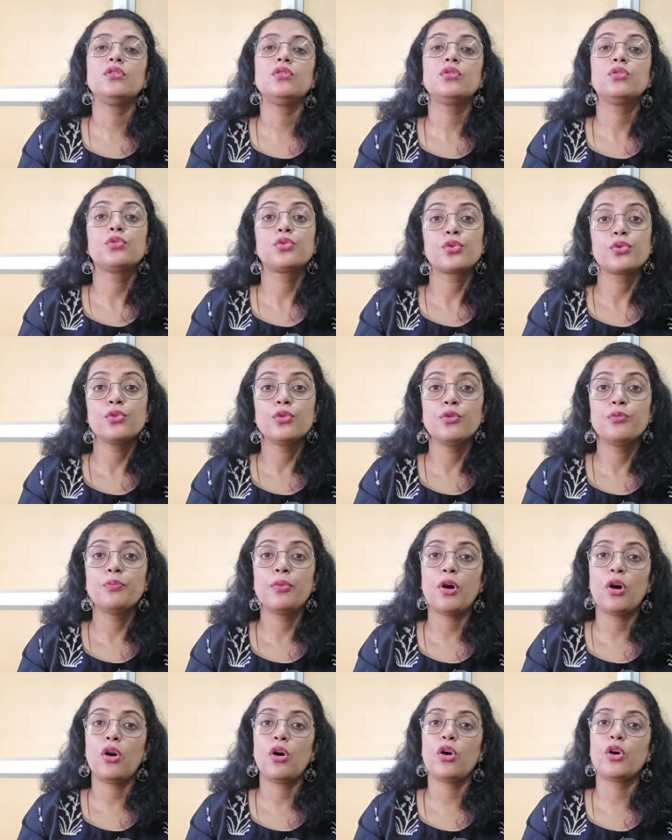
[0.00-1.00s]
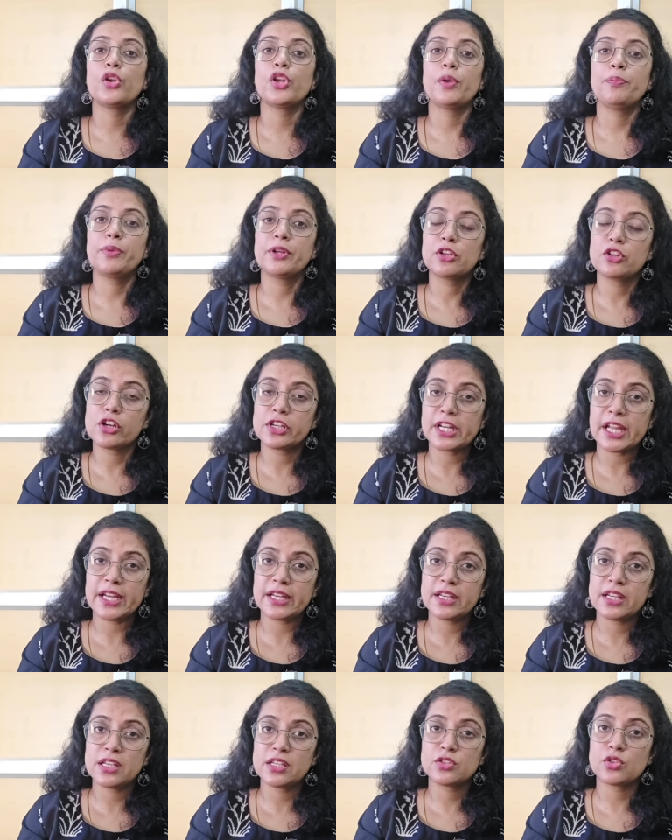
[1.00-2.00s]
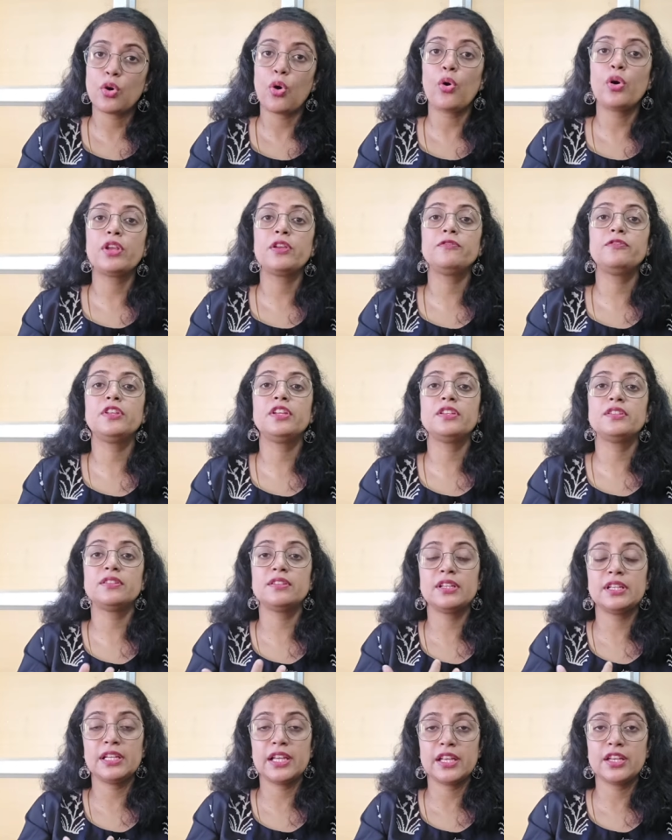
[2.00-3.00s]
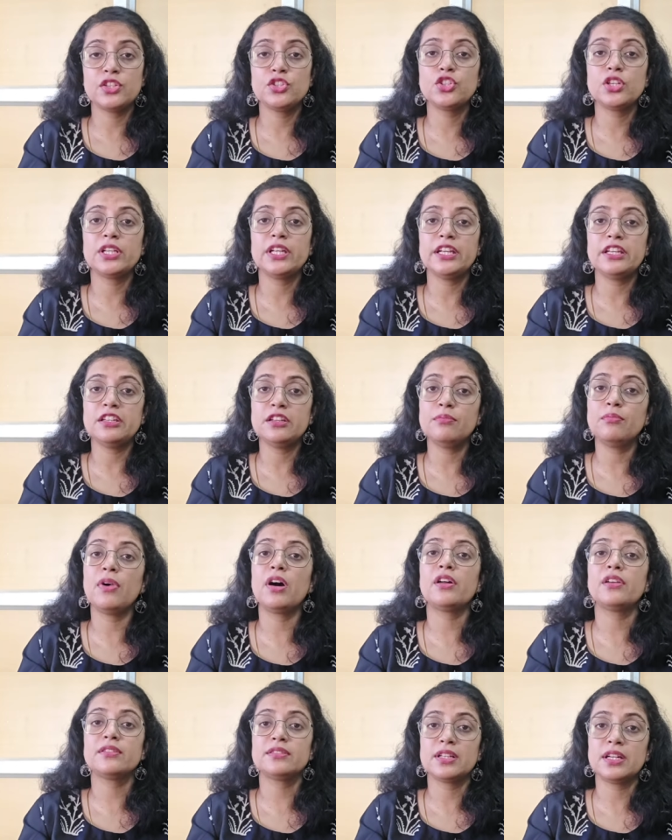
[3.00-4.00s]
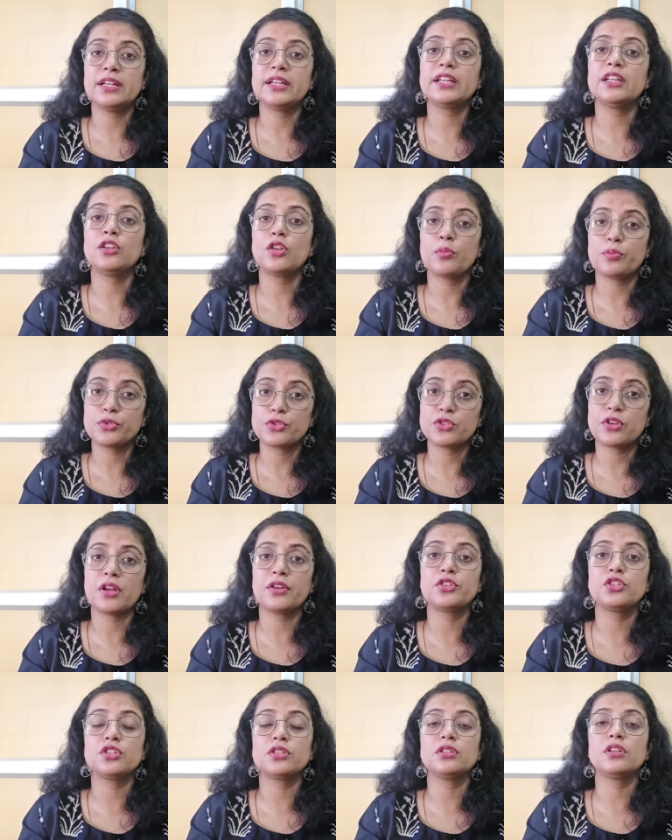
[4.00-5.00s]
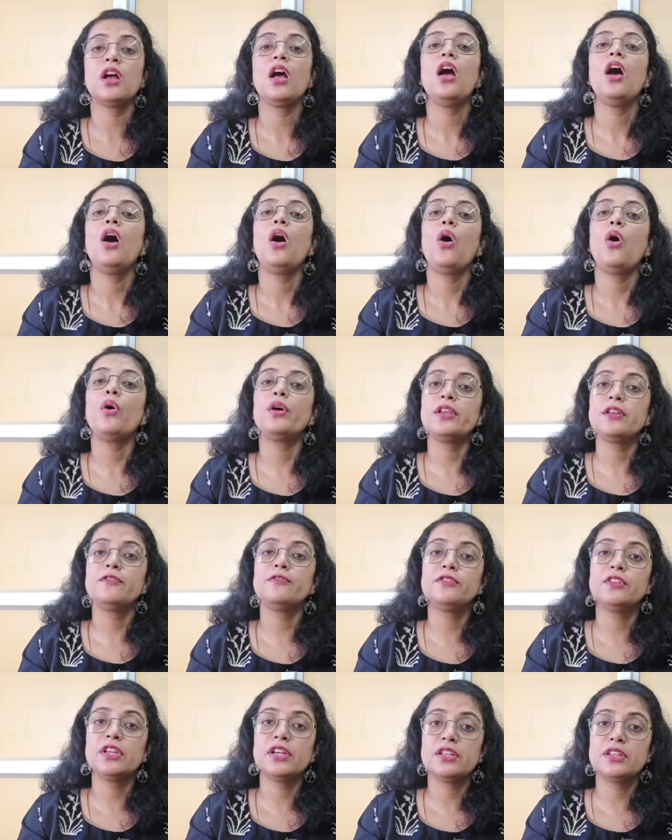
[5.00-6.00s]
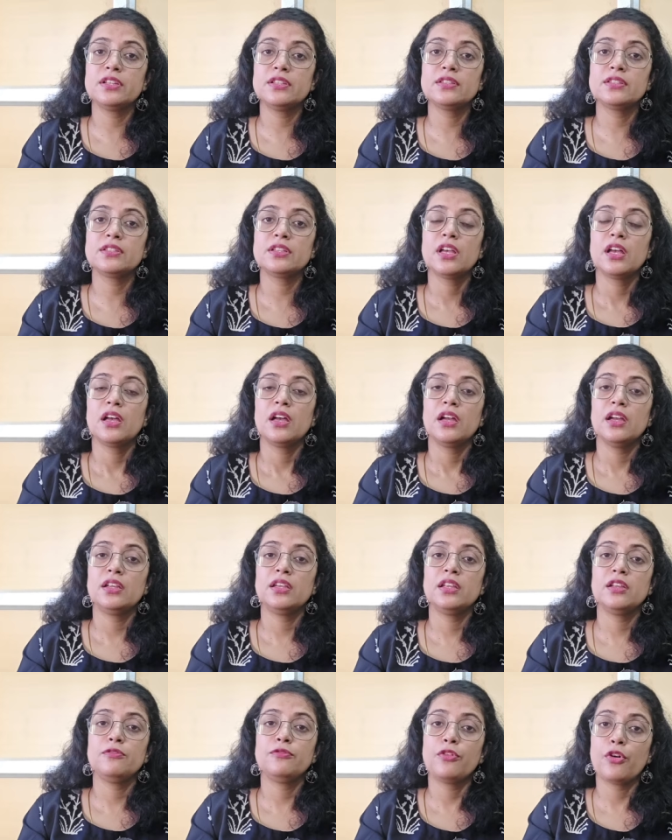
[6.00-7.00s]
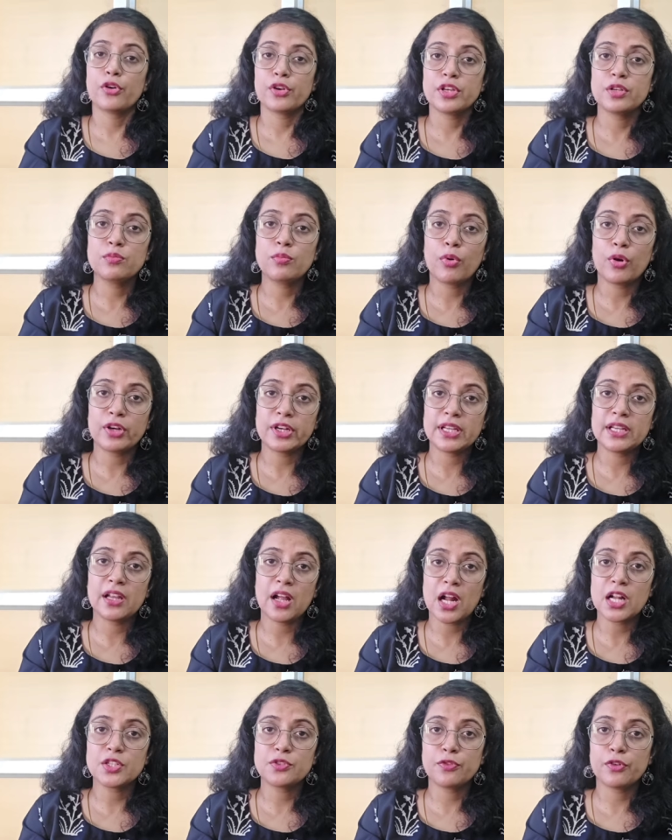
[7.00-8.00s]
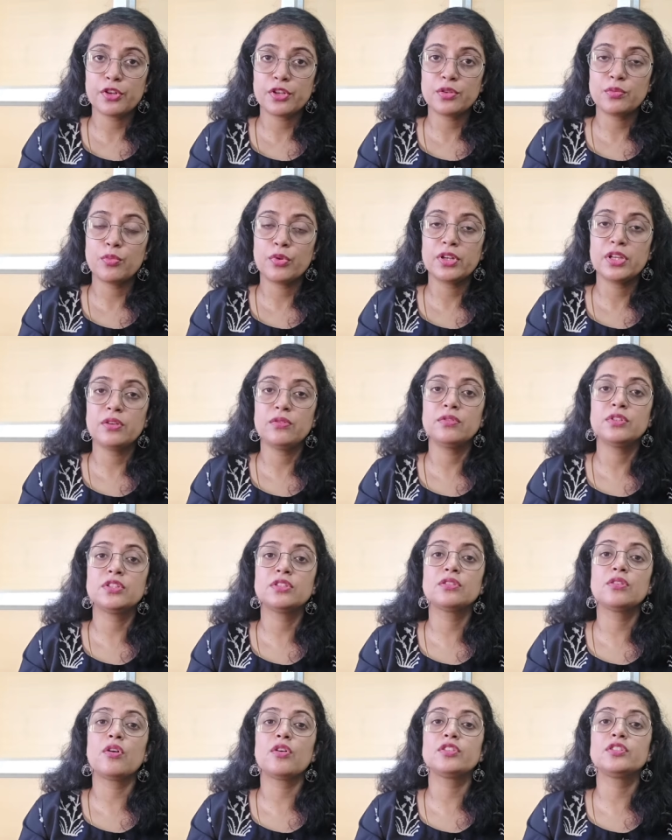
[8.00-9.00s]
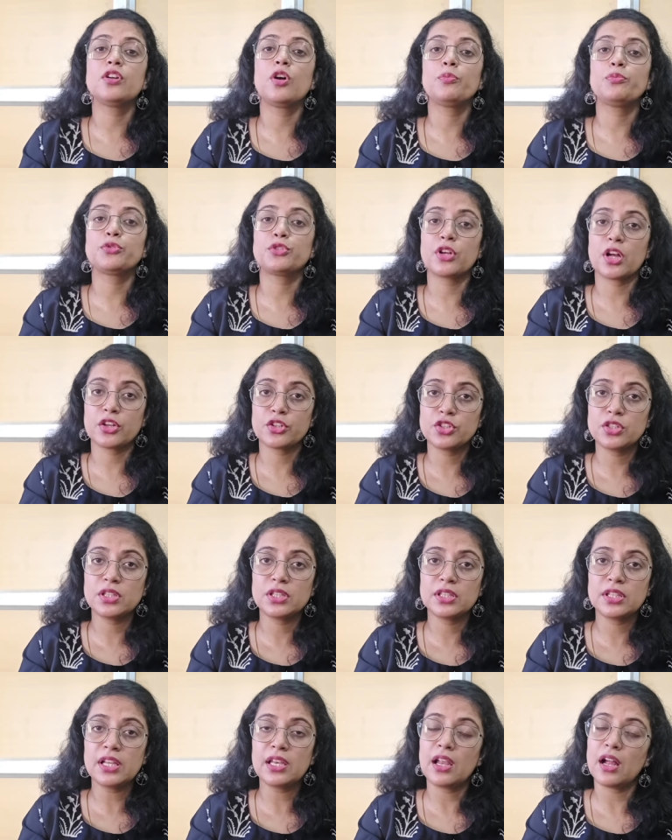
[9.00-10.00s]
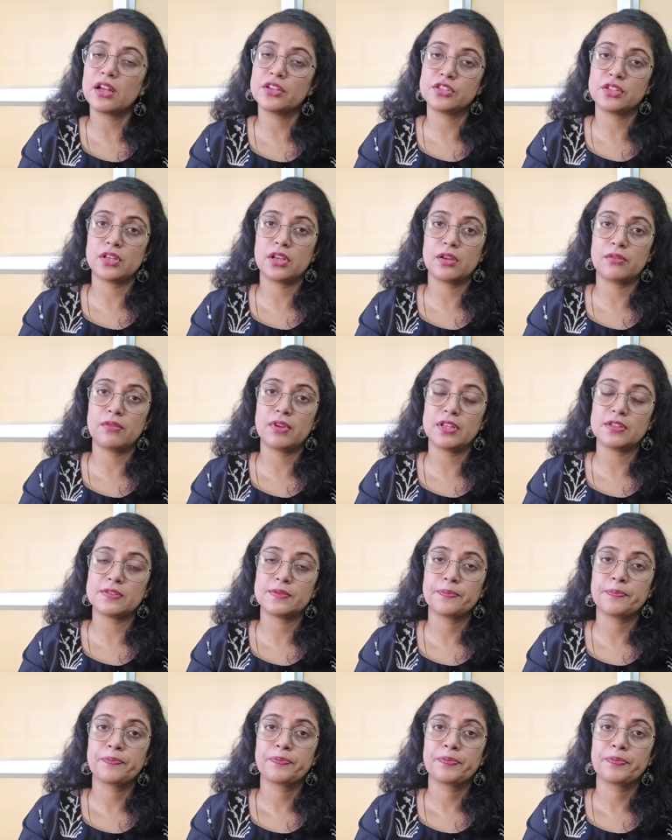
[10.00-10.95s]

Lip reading: croup or epiglottitis, or if there is any laryngeal edema resulting in obstruction, or if there is any large foreign body which is causing obstruction in the larger airways.